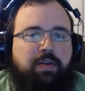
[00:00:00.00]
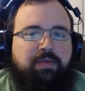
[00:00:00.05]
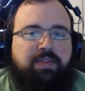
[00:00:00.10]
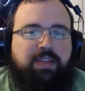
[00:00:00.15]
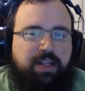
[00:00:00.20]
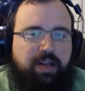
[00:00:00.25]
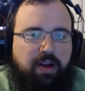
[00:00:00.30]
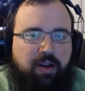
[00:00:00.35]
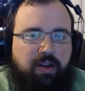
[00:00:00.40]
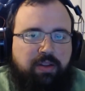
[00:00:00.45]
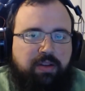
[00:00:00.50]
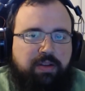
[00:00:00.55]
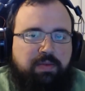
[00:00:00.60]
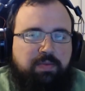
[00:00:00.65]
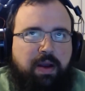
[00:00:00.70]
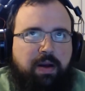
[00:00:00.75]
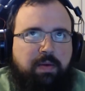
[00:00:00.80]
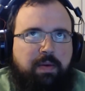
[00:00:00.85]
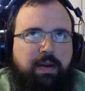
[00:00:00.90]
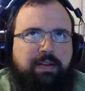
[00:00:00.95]
I've seen all the
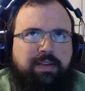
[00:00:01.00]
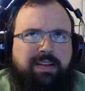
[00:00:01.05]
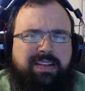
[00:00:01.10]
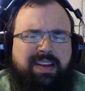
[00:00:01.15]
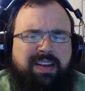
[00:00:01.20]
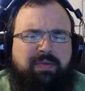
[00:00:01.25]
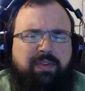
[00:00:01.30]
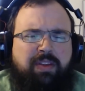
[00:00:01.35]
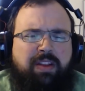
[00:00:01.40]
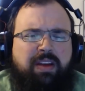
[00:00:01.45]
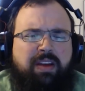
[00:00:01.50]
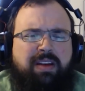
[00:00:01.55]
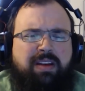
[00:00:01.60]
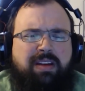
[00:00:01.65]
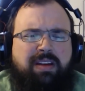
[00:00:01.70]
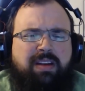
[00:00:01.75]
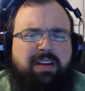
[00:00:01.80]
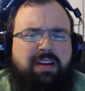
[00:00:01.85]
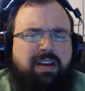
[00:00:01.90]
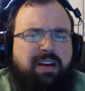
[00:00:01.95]
Spider-Mans except for
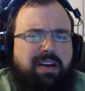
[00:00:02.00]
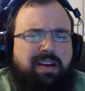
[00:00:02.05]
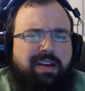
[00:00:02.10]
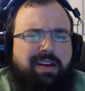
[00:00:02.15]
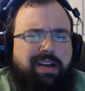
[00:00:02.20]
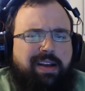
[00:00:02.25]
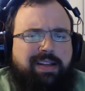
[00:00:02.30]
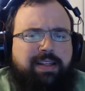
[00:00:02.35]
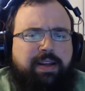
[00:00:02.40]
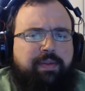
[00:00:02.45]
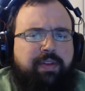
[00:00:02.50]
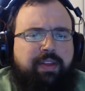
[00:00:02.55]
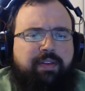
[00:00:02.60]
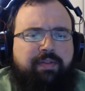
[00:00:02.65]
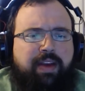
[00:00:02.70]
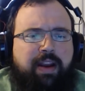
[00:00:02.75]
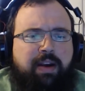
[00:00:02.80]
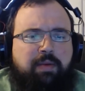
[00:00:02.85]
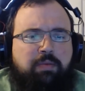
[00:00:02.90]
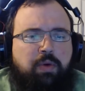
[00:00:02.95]
the
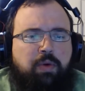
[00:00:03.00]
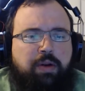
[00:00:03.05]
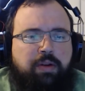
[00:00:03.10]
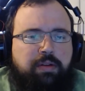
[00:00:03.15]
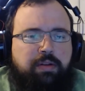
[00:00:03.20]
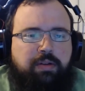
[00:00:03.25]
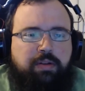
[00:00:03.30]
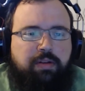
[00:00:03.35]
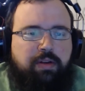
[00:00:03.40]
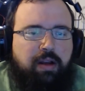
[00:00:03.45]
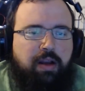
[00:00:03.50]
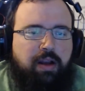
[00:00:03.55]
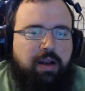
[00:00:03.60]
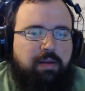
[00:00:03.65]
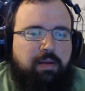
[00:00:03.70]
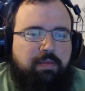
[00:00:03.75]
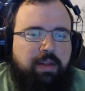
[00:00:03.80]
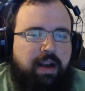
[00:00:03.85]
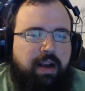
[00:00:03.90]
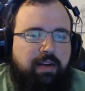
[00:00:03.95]
Venom one
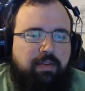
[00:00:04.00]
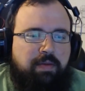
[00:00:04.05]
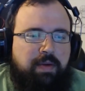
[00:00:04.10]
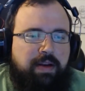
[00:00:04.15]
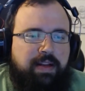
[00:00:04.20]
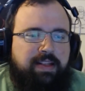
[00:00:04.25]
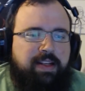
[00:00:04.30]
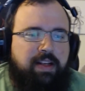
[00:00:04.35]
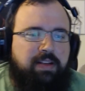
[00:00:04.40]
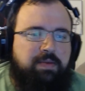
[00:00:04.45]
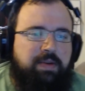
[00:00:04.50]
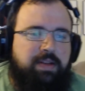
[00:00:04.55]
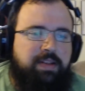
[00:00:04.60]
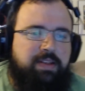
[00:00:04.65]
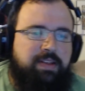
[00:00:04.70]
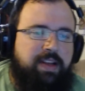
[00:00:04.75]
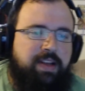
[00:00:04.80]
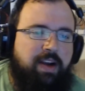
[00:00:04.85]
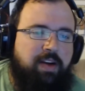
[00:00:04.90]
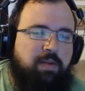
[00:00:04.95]
that everybody tells me is
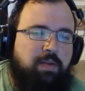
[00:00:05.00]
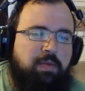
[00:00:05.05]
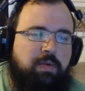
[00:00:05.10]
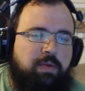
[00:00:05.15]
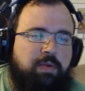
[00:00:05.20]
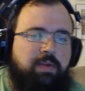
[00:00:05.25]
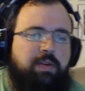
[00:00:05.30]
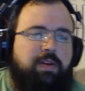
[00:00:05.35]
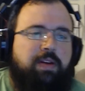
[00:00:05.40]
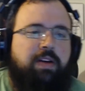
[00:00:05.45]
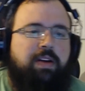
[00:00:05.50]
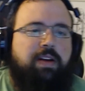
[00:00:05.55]
just terrible.